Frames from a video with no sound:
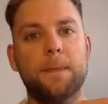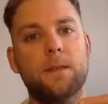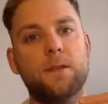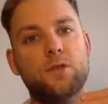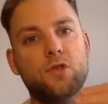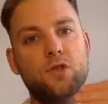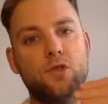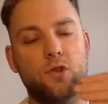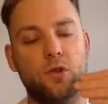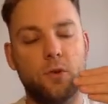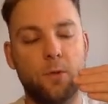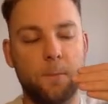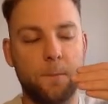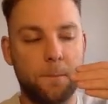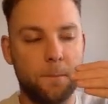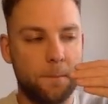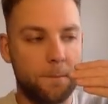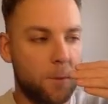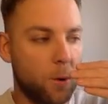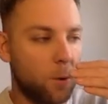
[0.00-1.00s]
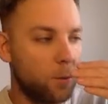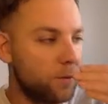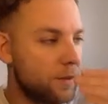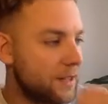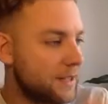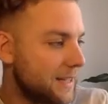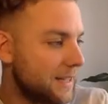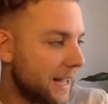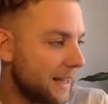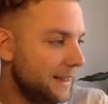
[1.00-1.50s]
some
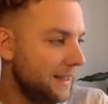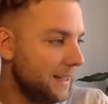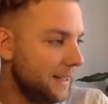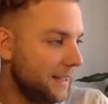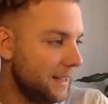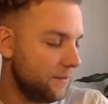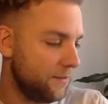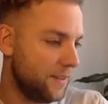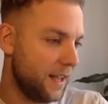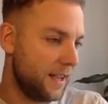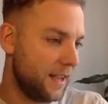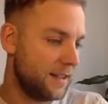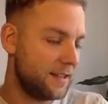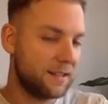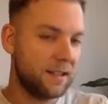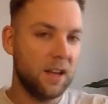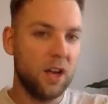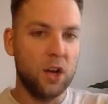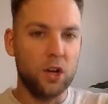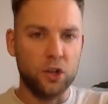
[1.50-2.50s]
understanding of this